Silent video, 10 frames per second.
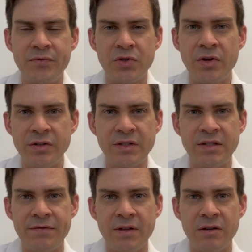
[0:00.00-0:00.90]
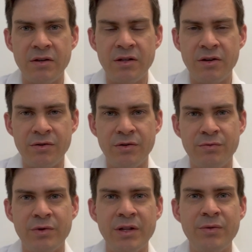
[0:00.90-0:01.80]
so here's the stuff that you
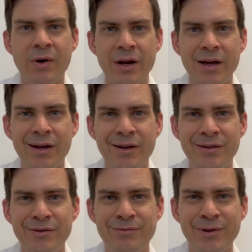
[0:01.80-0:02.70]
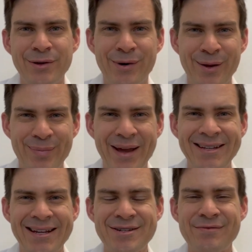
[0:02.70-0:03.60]
really wanna pay
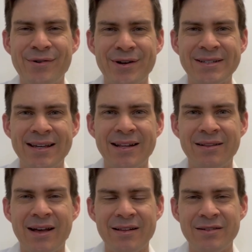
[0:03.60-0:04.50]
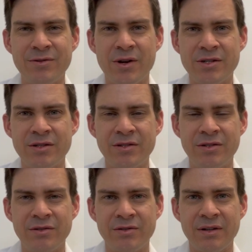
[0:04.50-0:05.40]
attention for, because I get a lot of these questions
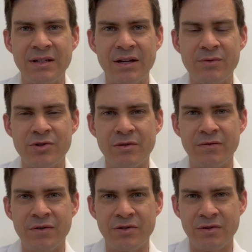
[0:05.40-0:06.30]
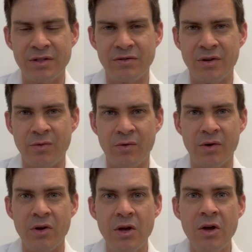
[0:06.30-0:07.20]
too, so I can help show them visually. So number
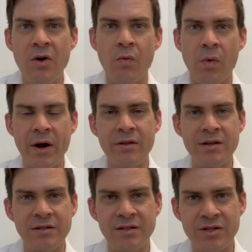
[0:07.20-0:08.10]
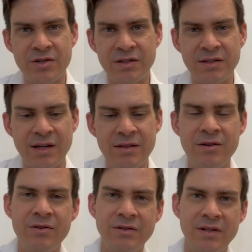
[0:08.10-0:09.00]
1, where are the incisions inside the
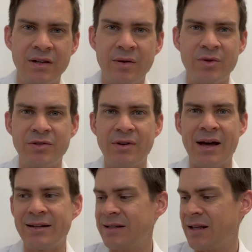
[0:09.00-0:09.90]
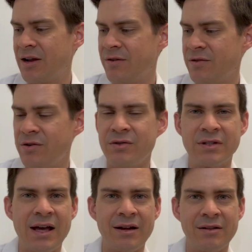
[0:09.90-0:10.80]
nose, and then number 2, how to take care of your nose
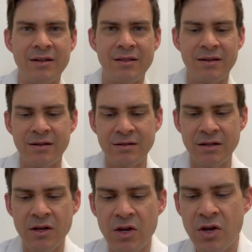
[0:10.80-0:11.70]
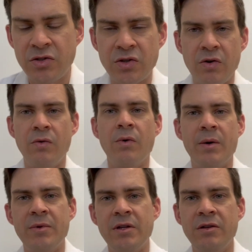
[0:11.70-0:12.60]
and how to clean things. So
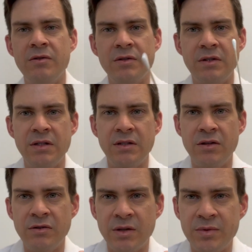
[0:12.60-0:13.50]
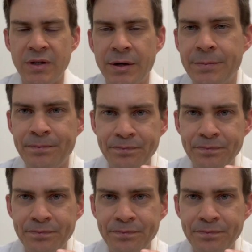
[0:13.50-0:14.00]
I'm gonna use these Q-tips here,